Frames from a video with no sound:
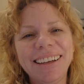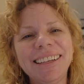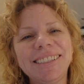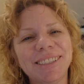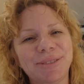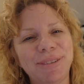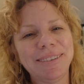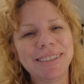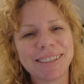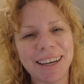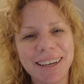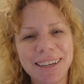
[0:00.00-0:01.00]
He's just found
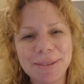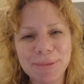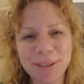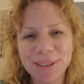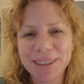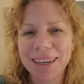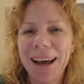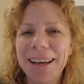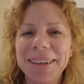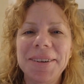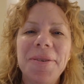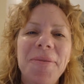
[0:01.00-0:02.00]
his ironing board and
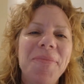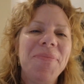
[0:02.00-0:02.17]
iron.